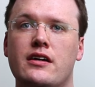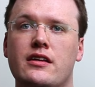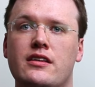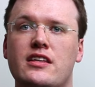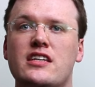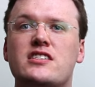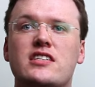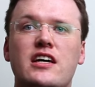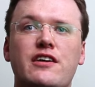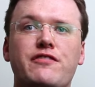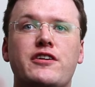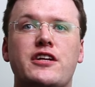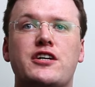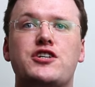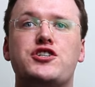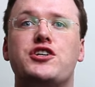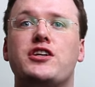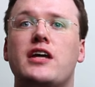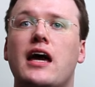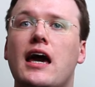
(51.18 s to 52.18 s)
This
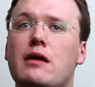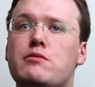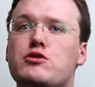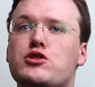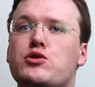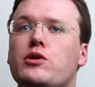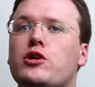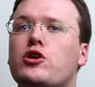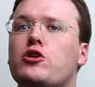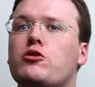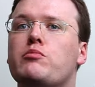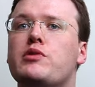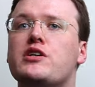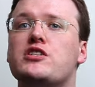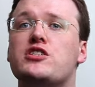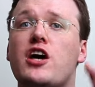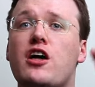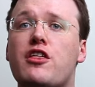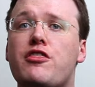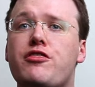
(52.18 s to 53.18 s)
definition aims to
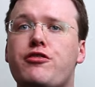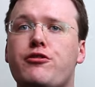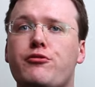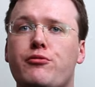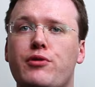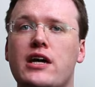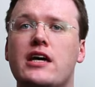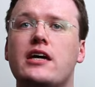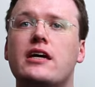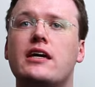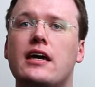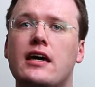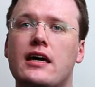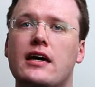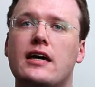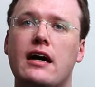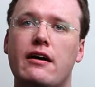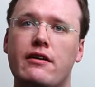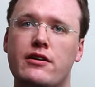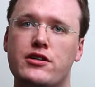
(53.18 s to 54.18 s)
encompass three key
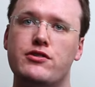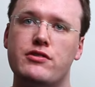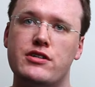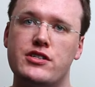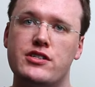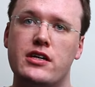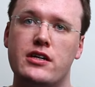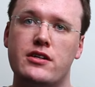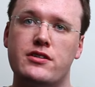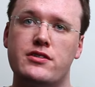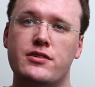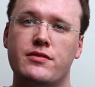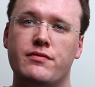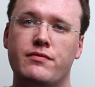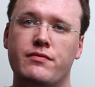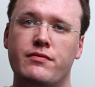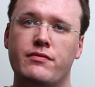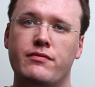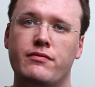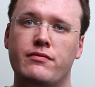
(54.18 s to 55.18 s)
characteristics.
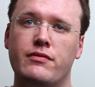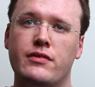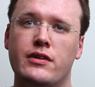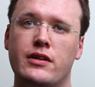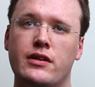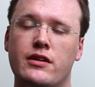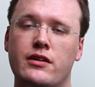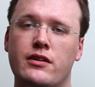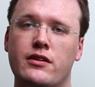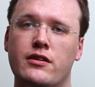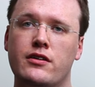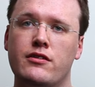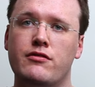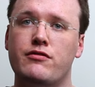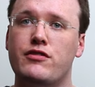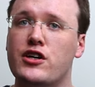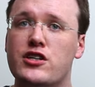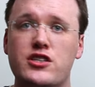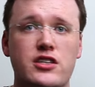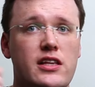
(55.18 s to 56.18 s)

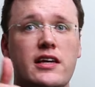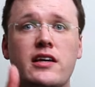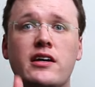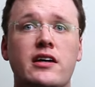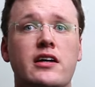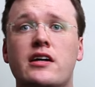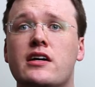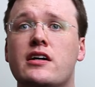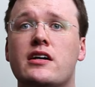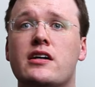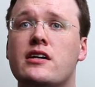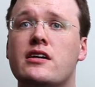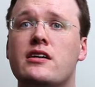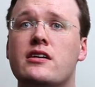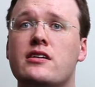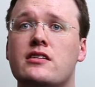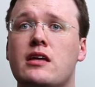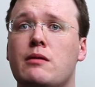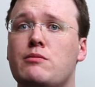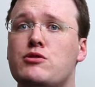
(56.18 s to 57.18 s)
Firstly,
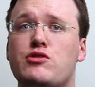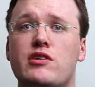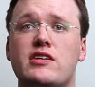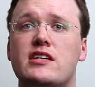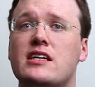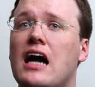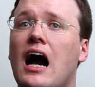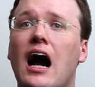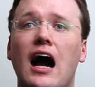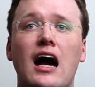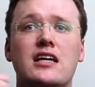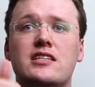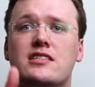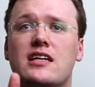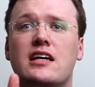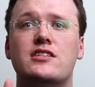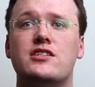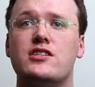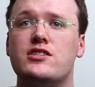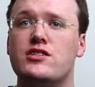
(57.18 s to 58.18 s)
demonstrating high
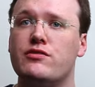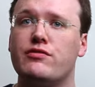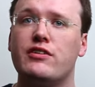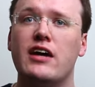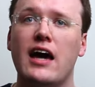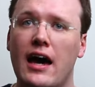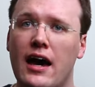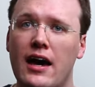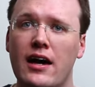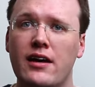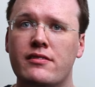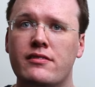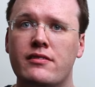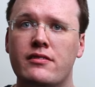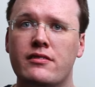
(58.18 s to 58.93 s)
standards of care,